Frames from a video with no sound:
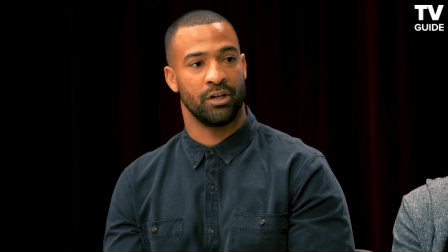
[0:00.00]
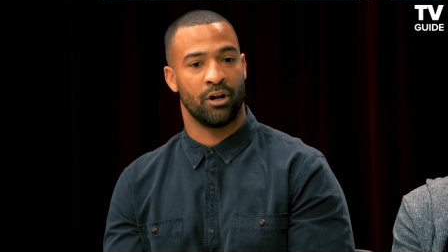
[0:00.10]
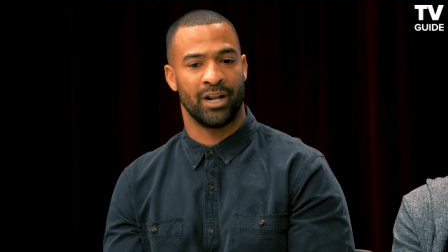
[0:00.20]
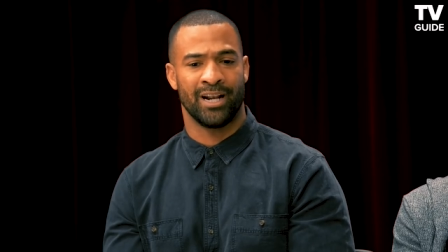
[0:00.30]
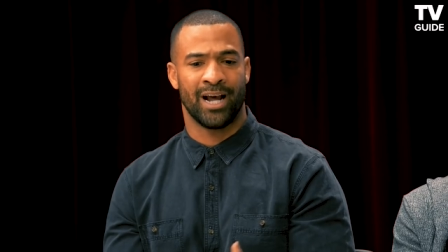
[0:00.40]
You
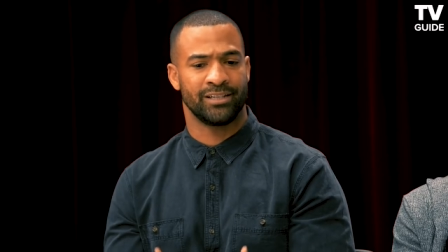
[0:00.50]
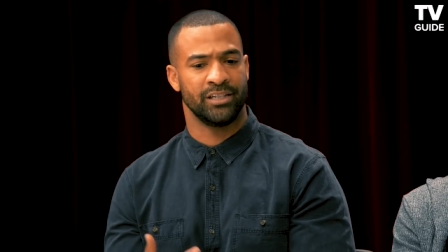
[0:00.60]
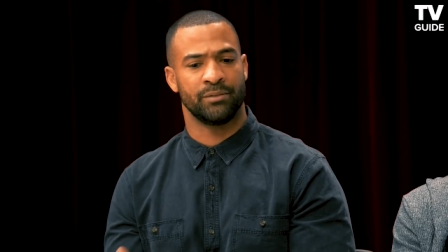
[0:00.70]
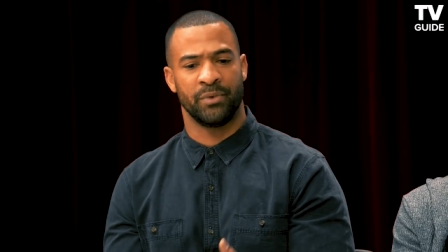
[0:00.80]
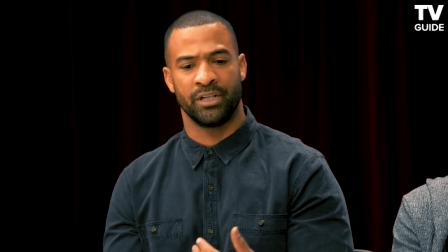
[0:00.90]
know, and not
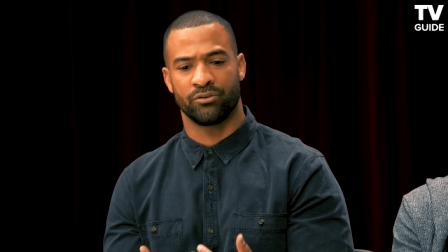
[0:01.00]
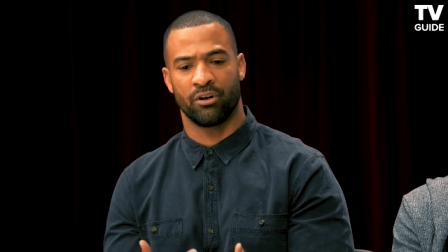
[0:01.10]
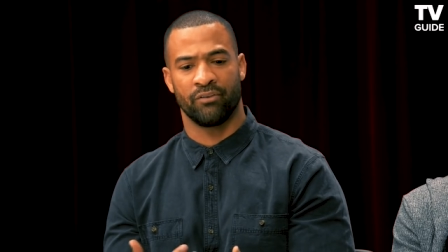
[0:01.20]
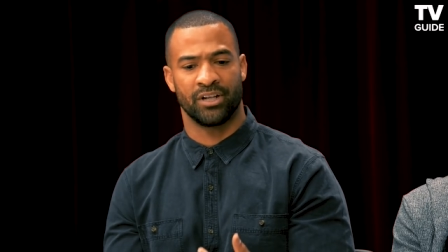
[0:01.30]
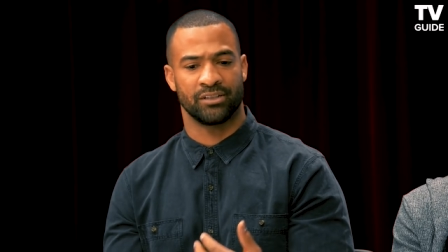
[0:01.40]
teaching me
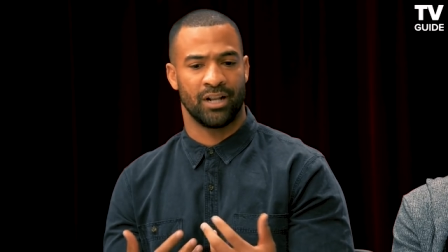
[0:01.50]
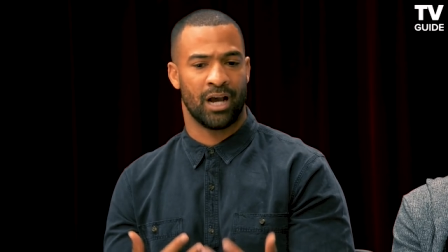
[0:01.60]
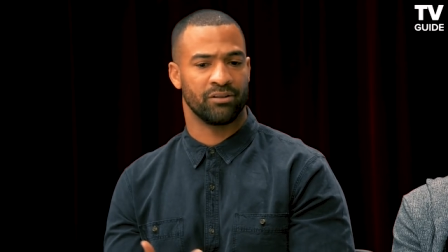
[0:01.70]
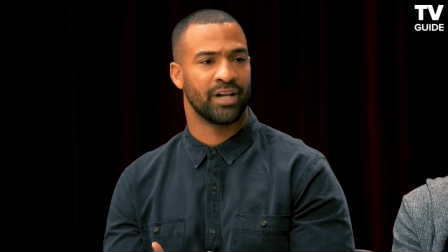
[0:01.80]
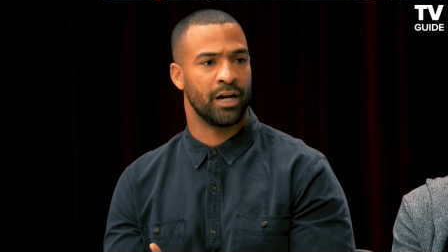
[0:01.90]
sort of as an
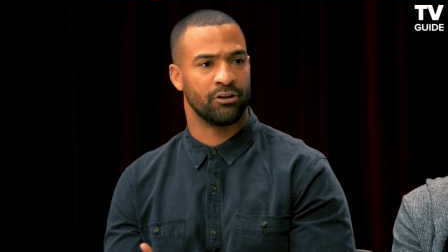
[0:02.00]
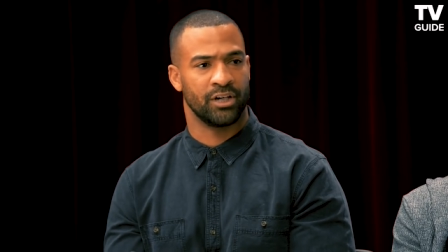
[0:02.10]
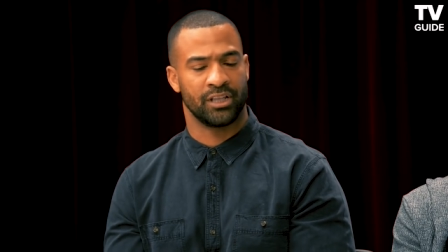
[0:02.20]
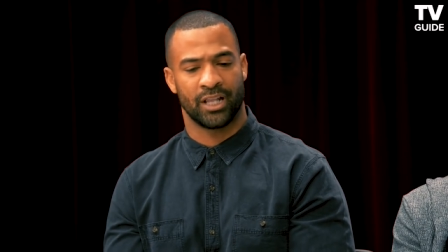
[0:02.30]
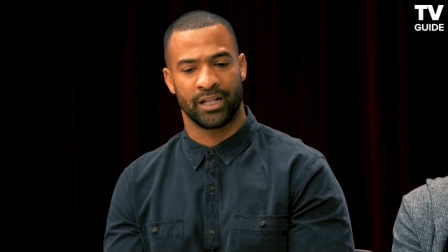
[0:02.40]
outsider or
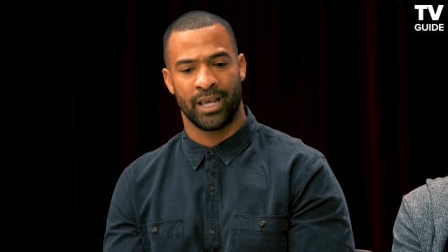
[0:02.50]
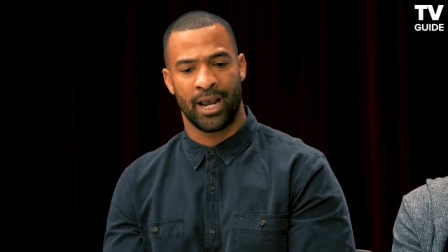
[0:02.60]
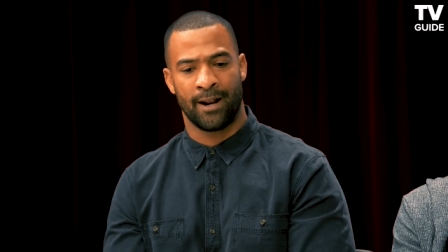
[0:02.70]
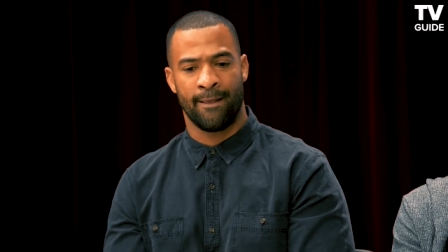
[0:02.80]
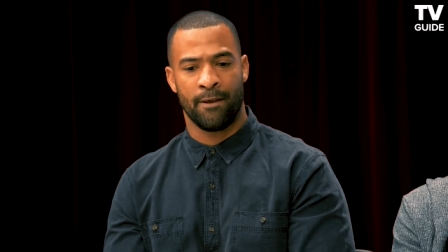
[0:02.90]
anything like
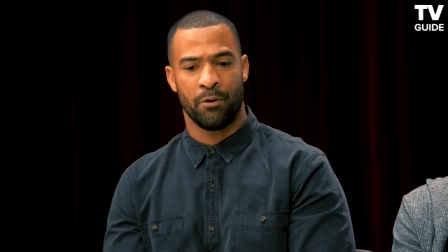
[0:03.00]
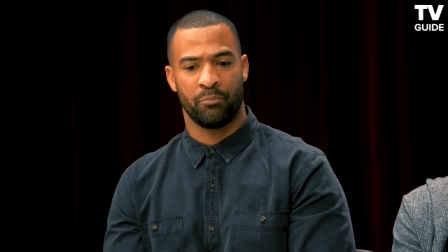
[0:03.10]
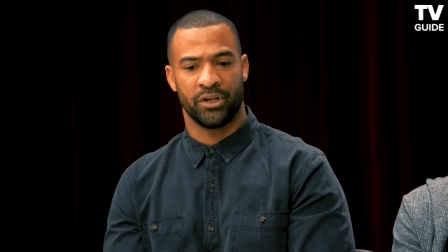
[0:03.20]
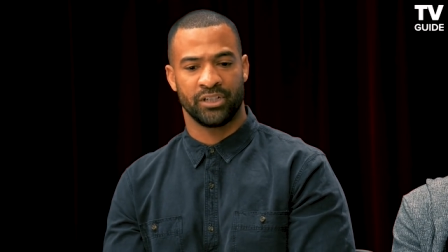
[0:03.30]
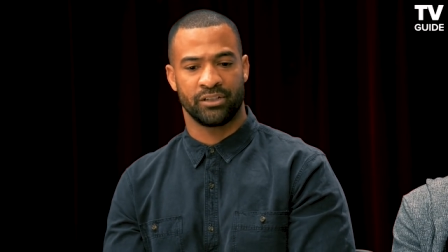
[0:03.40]
that,
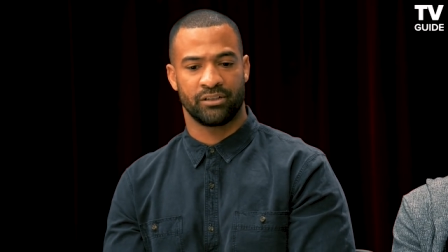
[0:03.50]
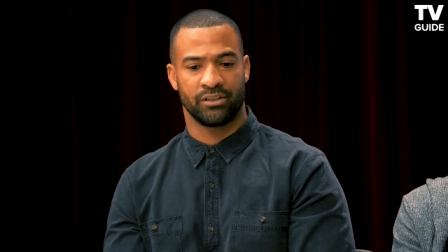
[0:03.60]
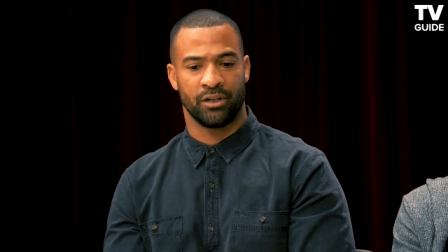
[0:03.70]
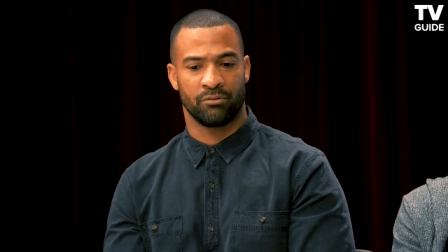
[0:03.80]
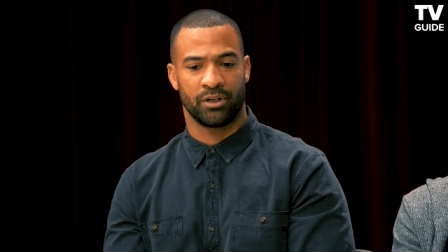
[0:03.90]
but just,
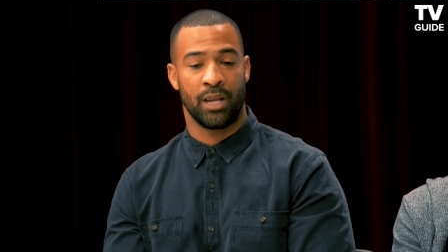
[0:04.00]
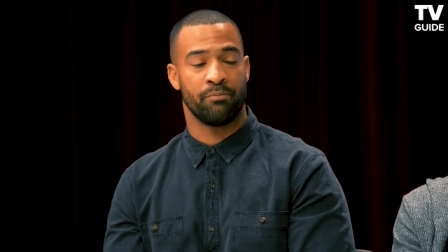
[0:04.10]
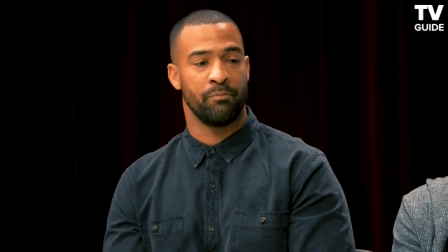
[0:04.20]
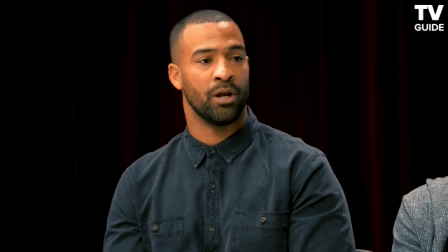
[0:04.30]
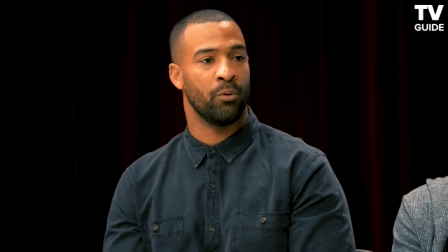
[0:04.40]
you know,
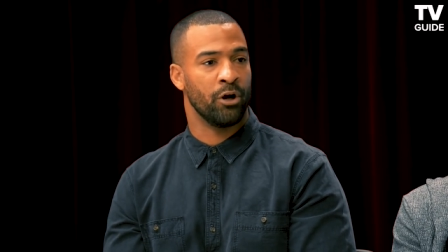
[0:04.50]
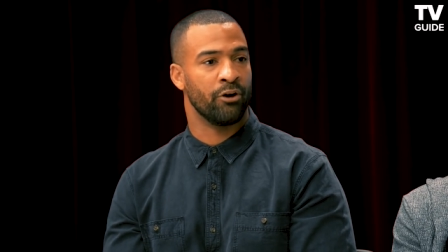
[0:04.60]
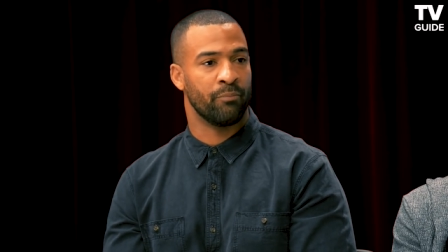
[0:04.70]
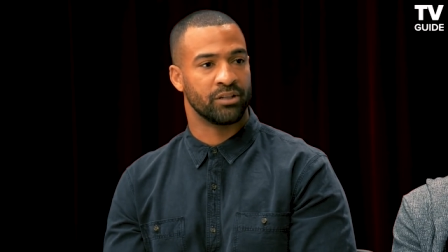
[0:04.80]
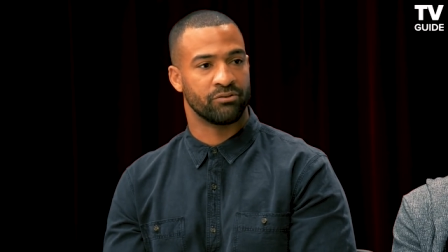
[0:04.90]
keeping me aware of my